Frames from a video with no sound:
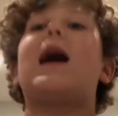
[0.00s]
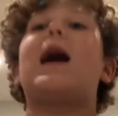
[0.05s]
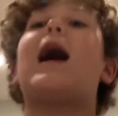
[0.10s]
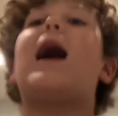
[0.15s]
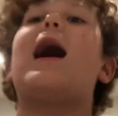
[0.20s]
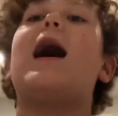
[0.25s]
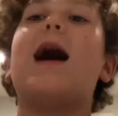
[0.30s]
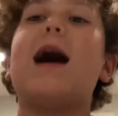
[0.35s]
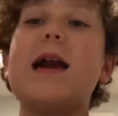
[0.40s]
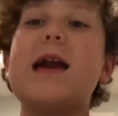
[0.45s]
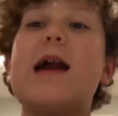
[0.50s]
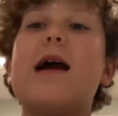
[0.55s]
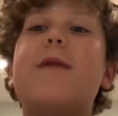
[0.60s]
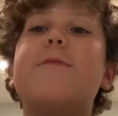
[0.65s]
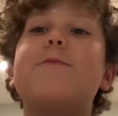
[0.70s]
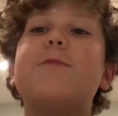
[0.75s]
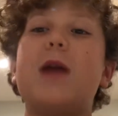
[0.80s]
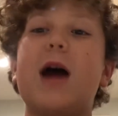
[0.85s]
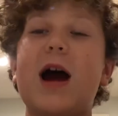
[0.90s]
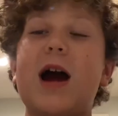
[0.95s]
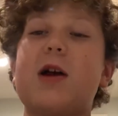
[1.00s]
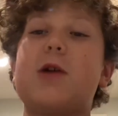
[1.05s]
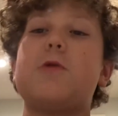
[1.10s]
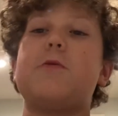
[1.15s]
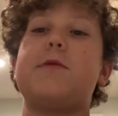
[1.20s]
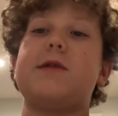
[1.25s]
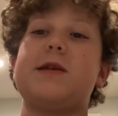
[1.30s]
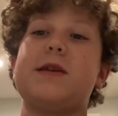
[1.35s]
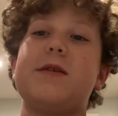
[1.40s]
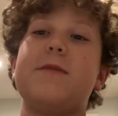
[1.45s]
I am not
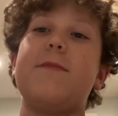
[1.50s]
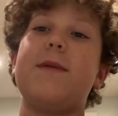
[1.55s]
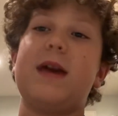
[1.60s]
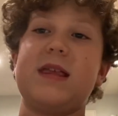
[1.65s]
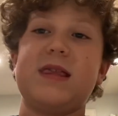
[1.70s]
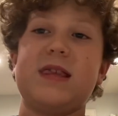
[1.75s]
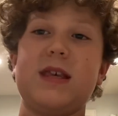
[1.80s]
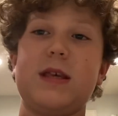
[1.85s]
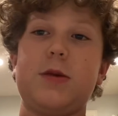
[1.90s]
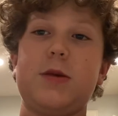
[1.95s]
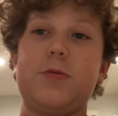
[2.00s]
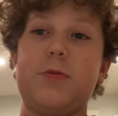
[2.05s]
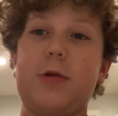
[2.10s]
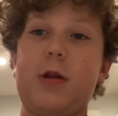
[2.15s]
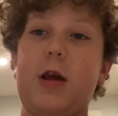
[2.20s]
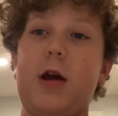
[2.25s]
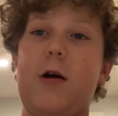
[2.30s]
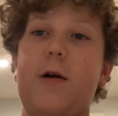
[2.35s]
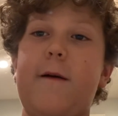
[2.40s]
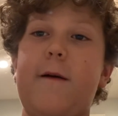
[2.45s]
going to make this video.